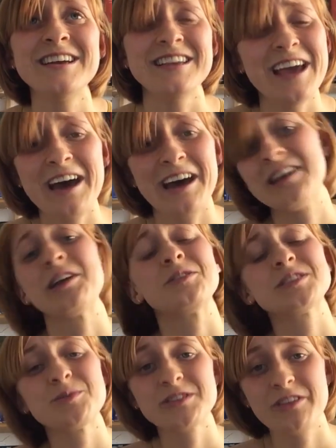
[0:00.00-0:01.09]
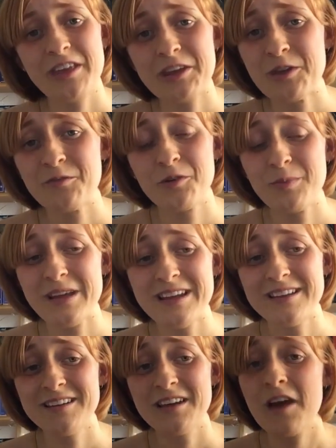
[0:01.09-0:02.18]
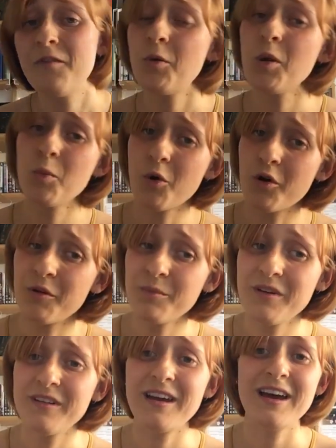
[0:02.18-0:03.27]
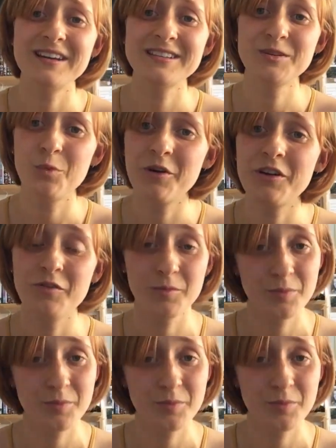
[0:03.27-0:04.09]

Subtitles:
yeah, and I also want to thank you for being a very warm and wonderful